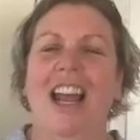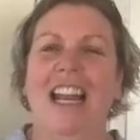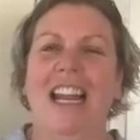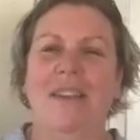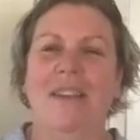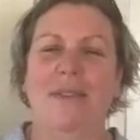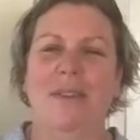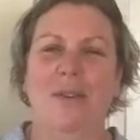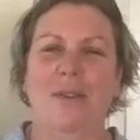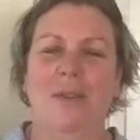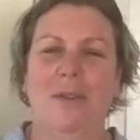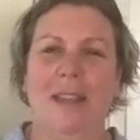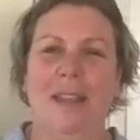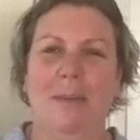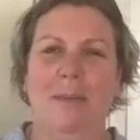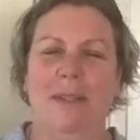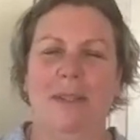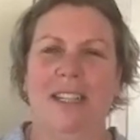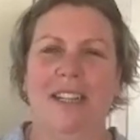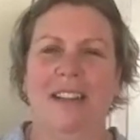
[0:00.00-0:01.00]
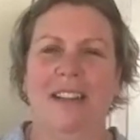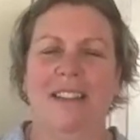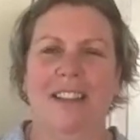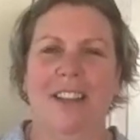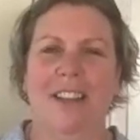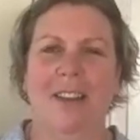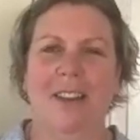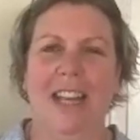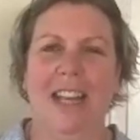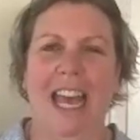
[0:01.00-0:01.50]
I live in Northampton in
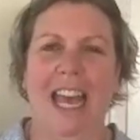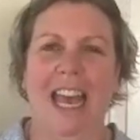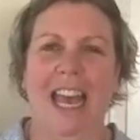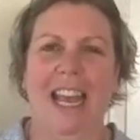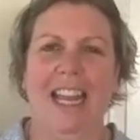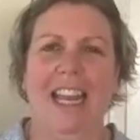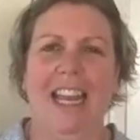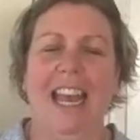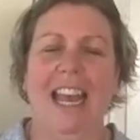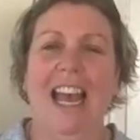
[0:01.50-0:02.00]
the UK.